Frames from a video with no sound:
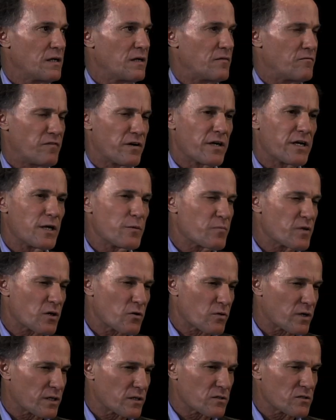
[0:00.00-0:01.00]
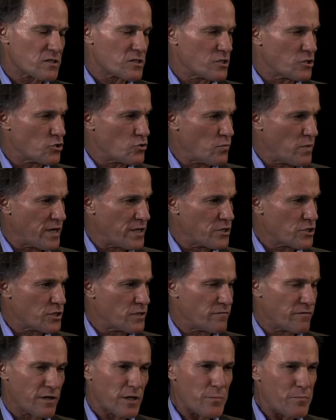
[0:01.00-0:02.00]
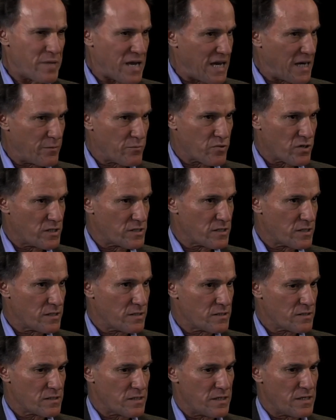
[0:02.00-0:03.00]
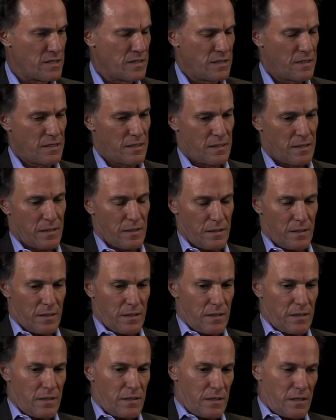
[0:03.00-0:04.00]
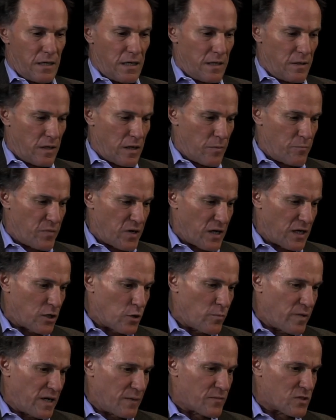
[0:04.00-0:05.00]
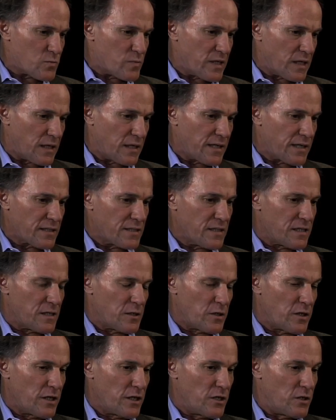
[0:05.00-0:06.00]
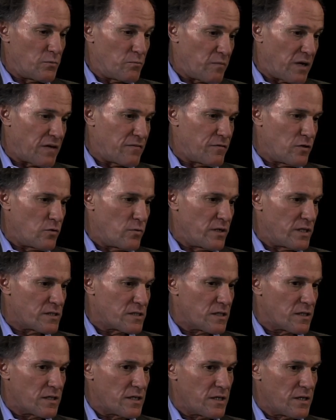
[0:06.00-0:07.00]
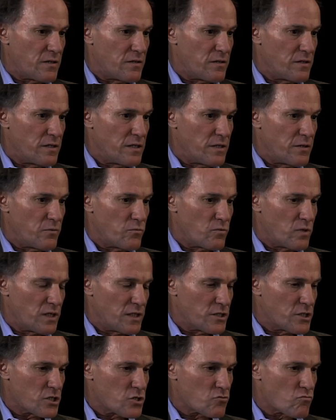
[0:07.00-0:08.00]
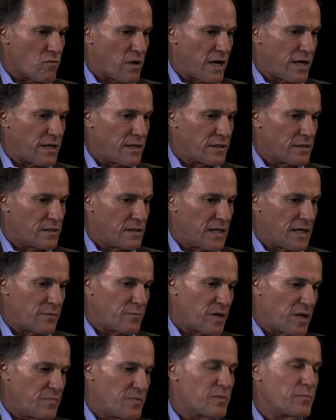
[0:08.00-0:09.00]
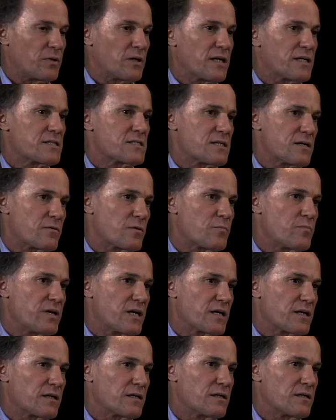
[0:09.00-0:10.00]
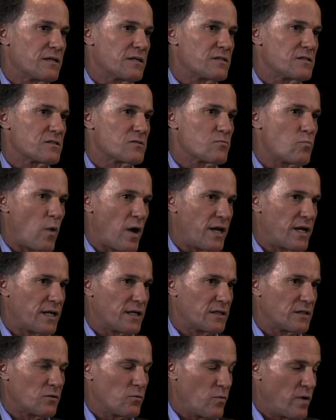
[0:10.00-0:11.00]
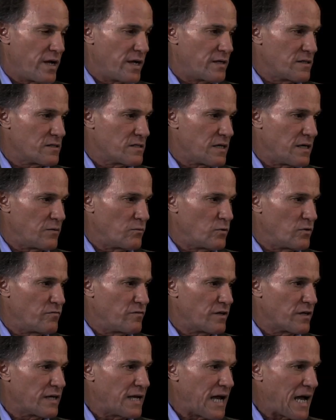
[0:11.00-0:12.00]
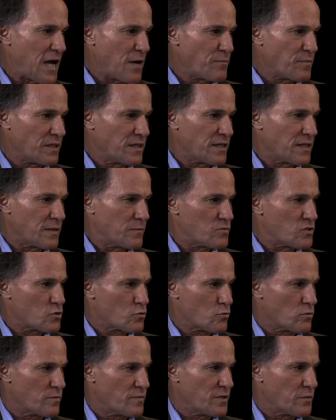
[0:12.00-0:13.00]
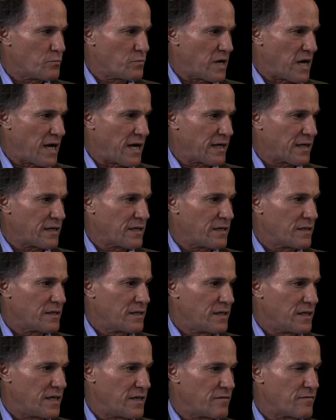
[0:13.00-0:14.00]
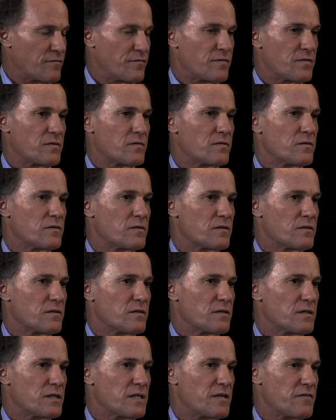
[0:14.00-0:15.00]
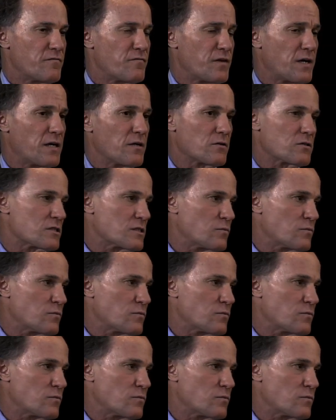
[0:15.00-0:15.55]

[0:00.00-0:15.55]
Very hypocritical situation, a very bad presidency. Barack Obama's been elected, and my view is that the religious right, led by people like Sarah Palin, is waiting in the wings and would very happily come storming back if he fails,